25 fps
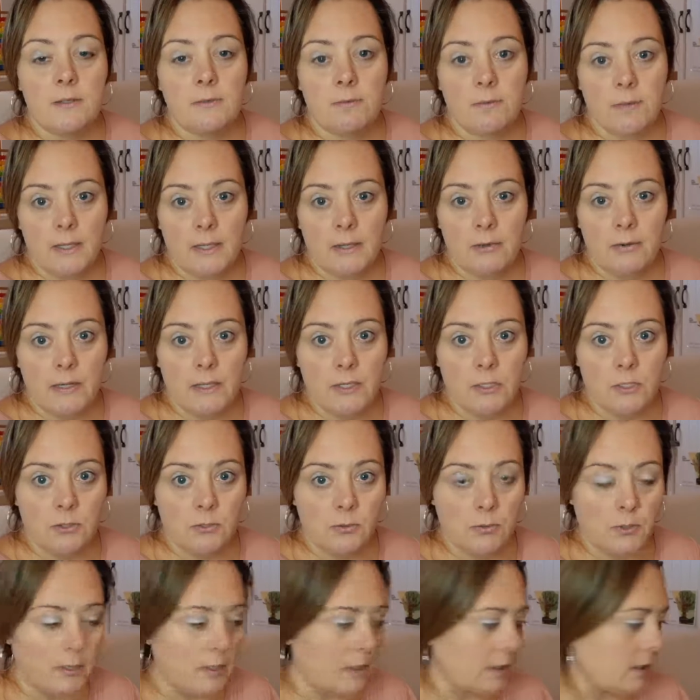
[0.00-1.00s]
a really great
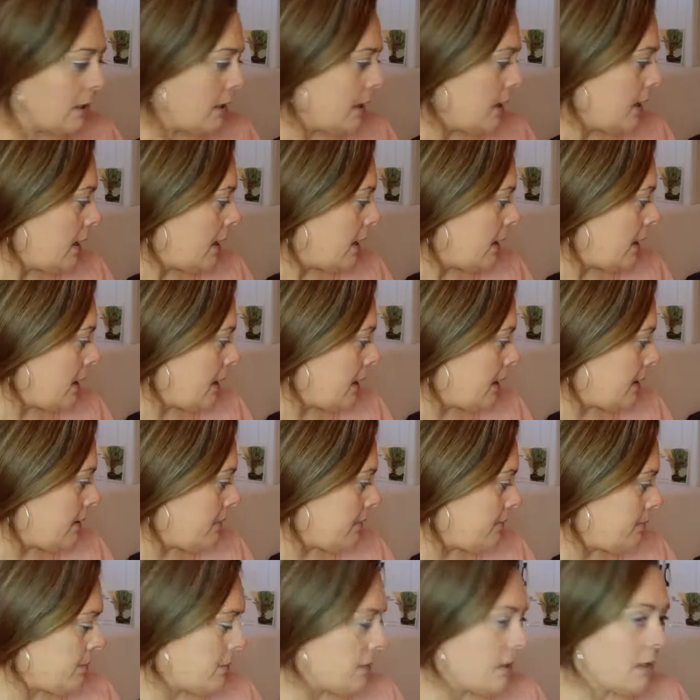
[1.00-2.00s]
tool
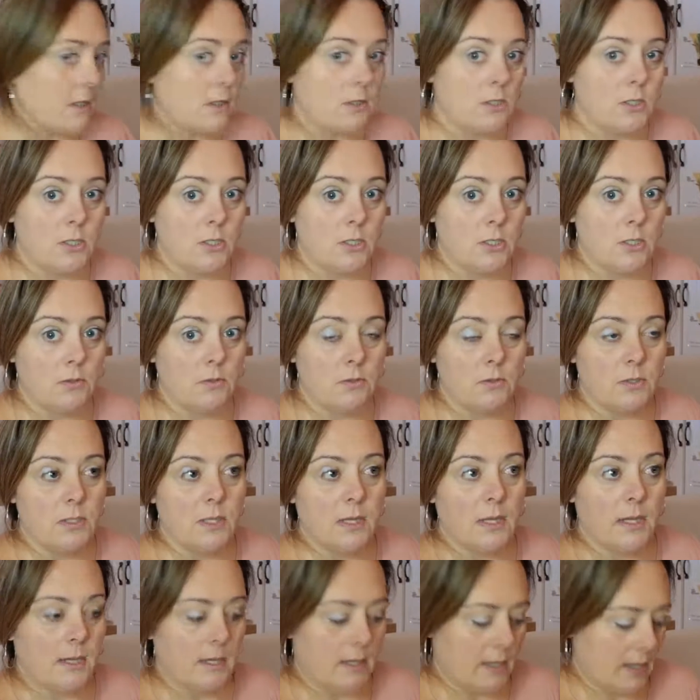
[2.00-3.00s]
to use,
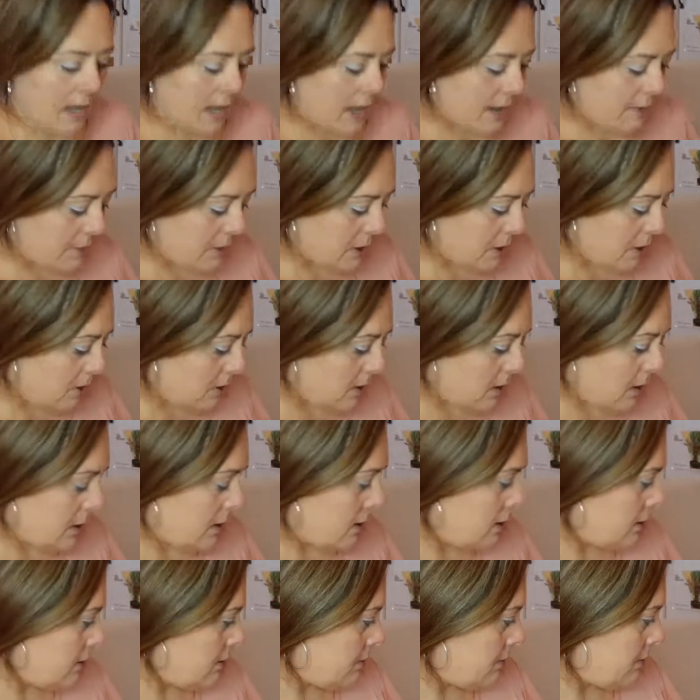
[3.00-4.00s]
like
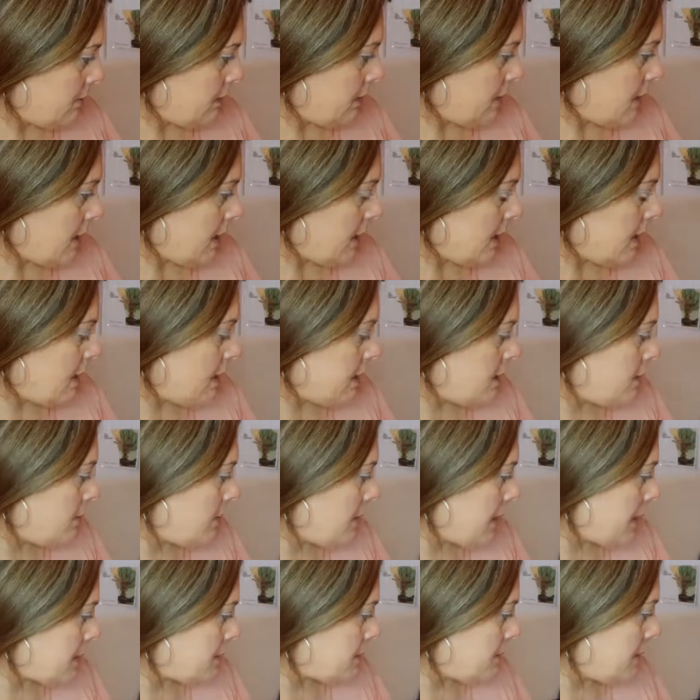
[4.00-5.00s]
Amazon. Katie, can you
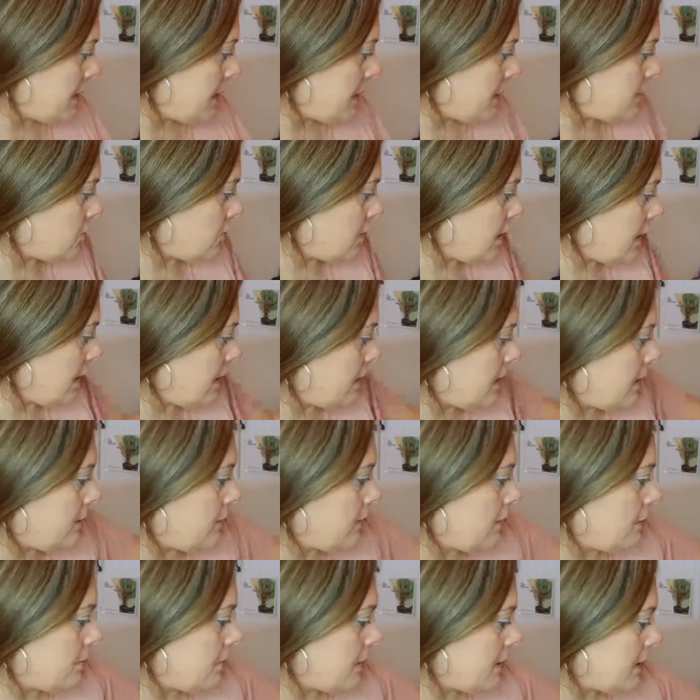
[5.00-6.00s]
pass me that triangle-y
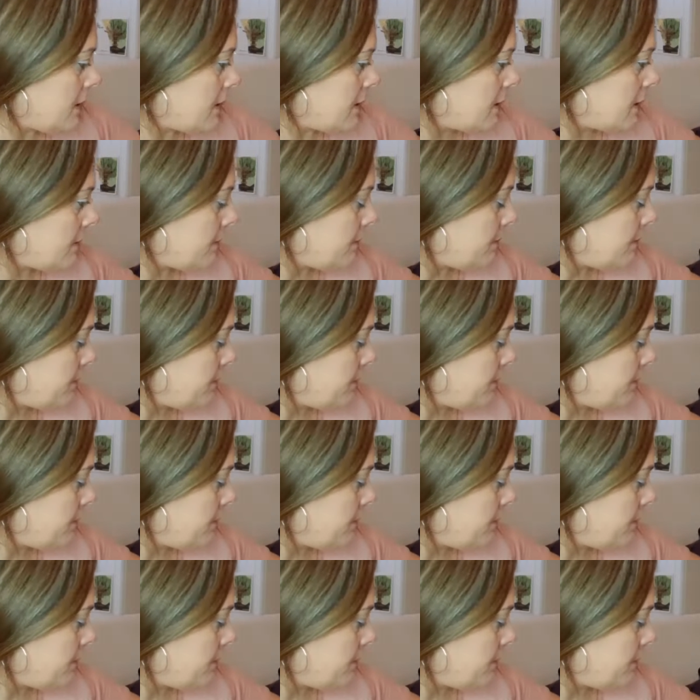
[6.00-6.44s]
one, please?